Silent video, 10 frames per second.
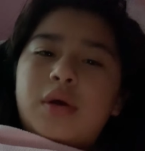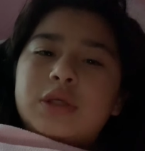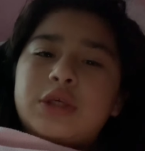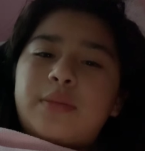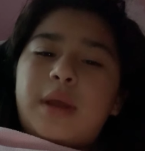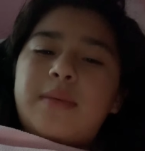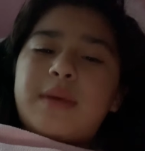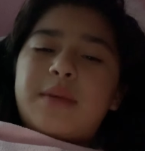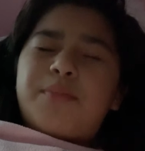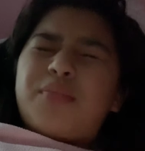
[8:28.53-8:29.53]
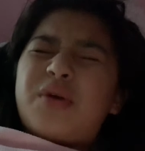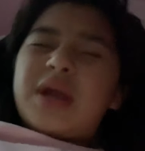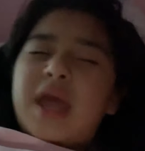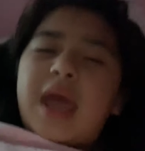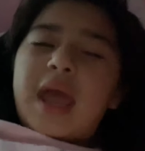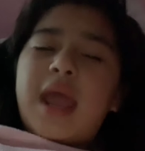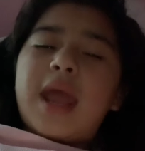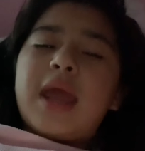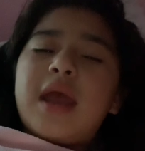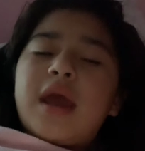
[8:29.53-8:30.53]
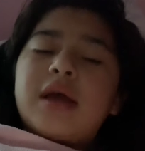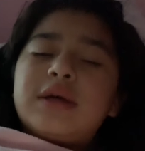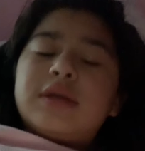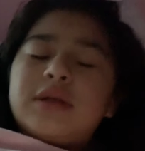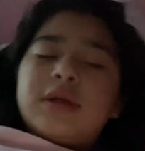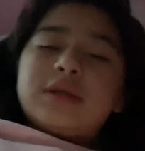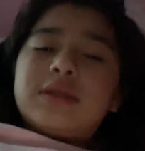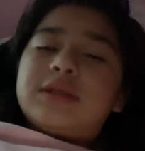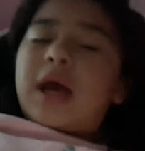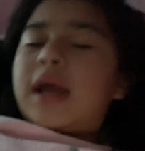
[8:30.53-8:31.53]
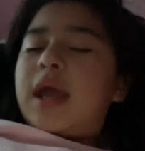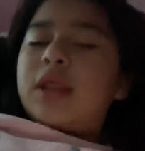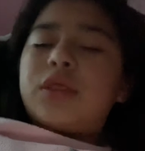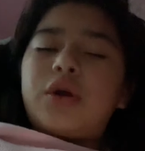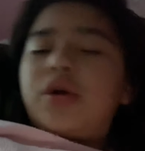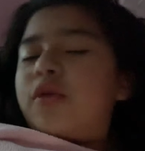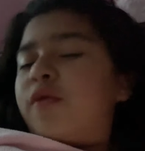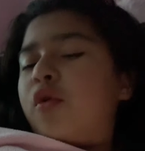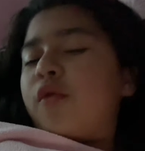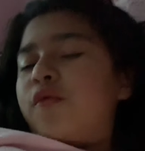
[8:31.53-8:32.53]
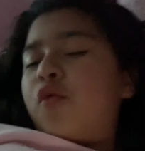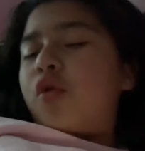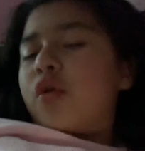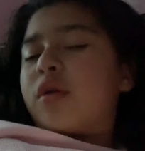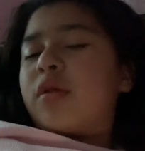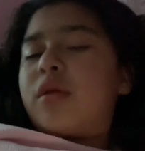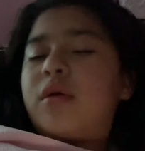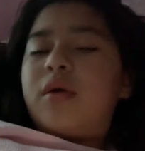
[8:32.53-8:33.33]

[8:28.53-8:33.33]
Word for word: So maybe pre-K second, third, or fourth.